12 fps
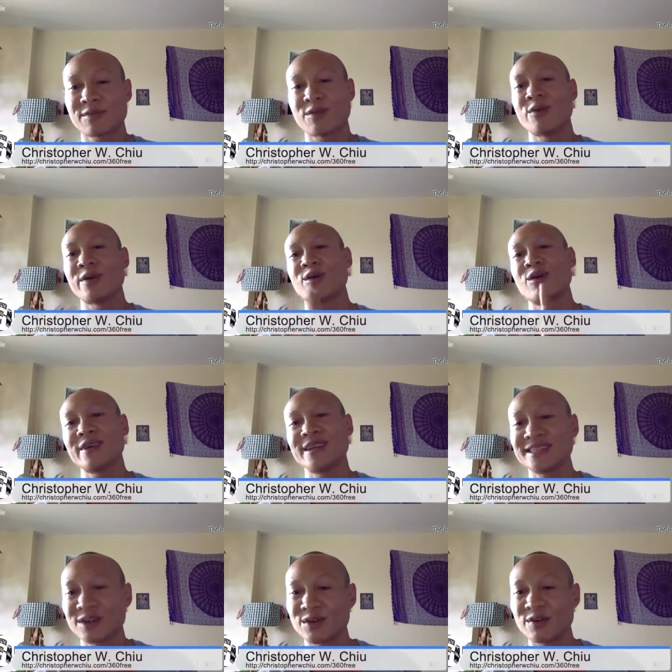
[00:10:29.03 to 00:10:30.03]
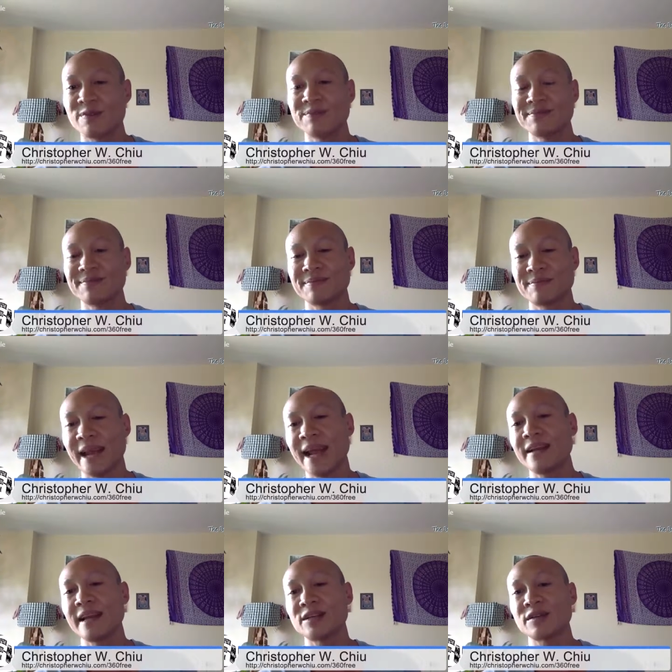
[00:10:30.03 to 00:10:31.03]
throwing all these little
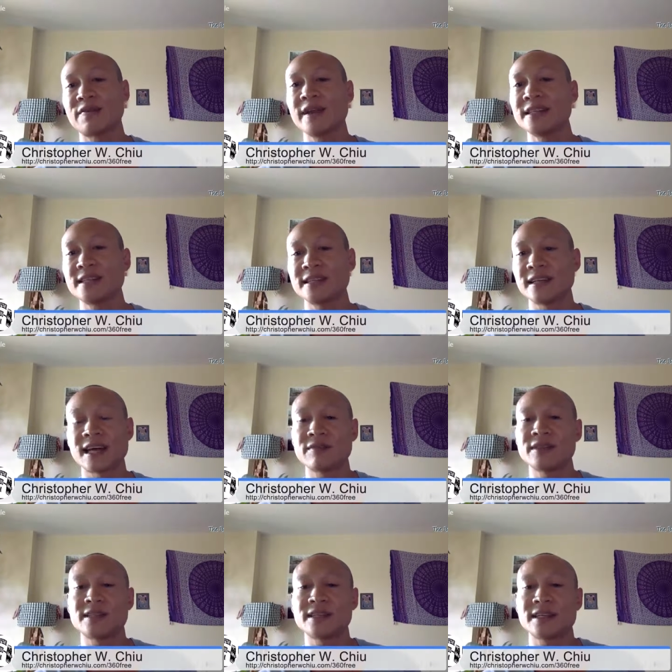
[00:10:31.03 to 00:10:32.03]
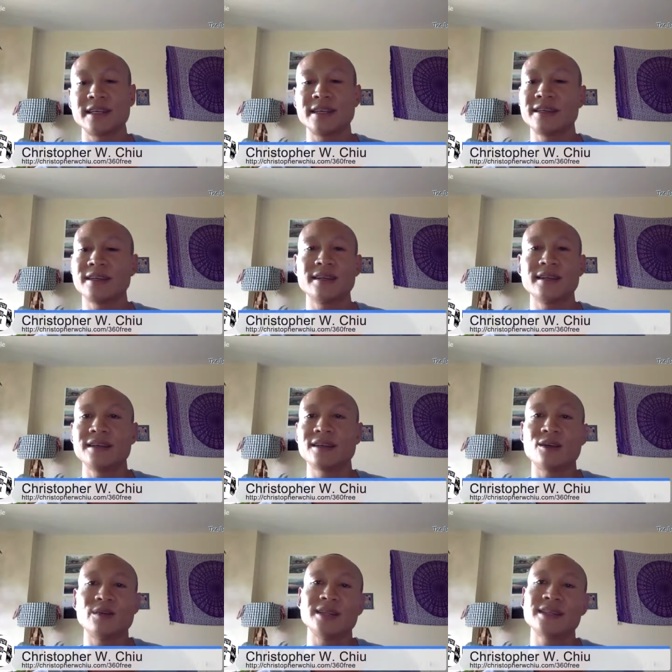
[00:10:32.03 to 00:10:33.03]
Band-Aids or fixes, and obviously, you
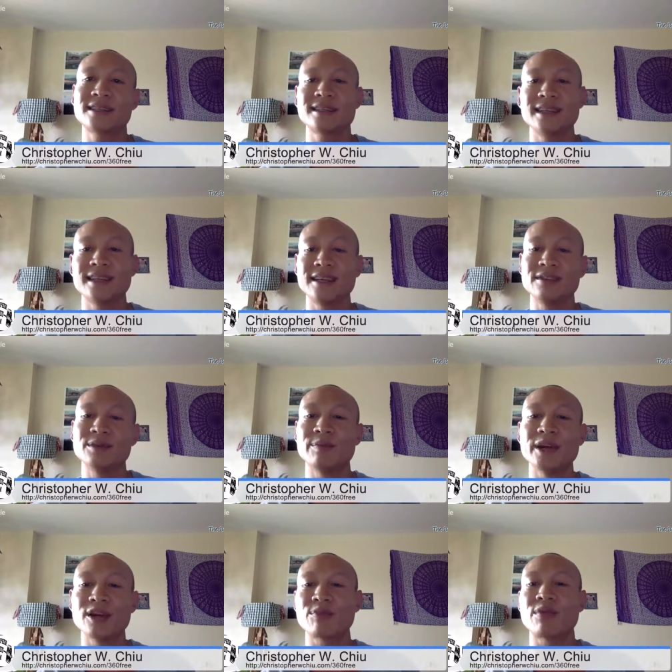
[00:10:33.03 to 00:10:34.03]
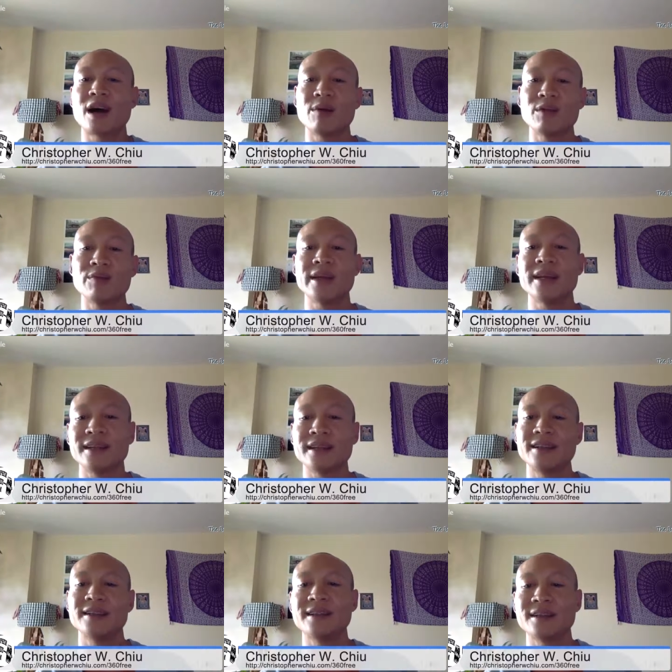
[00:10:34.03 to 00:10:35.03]
know, it's it was a bigger problem than
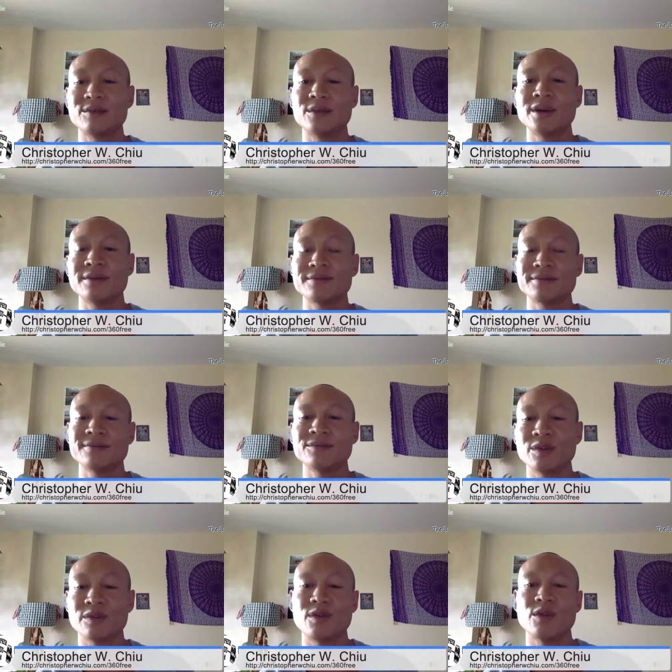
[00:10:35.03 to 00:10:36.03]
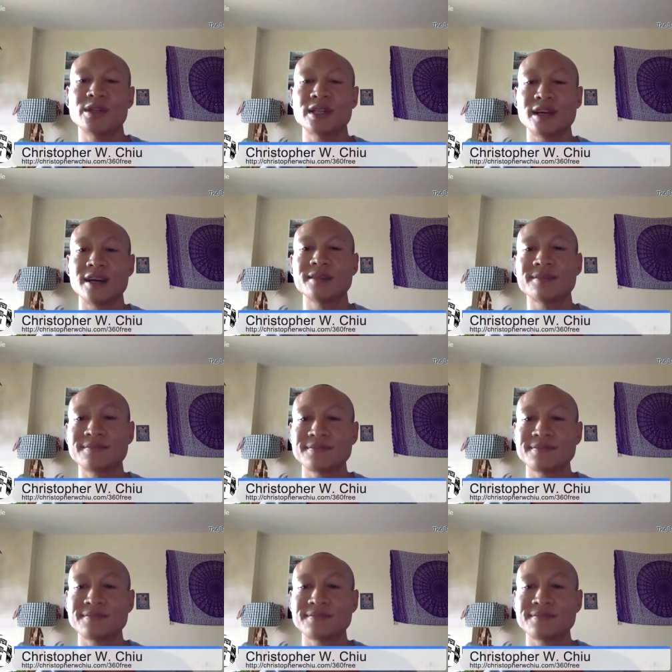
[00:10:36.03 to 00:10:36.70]
than what we're focusing on.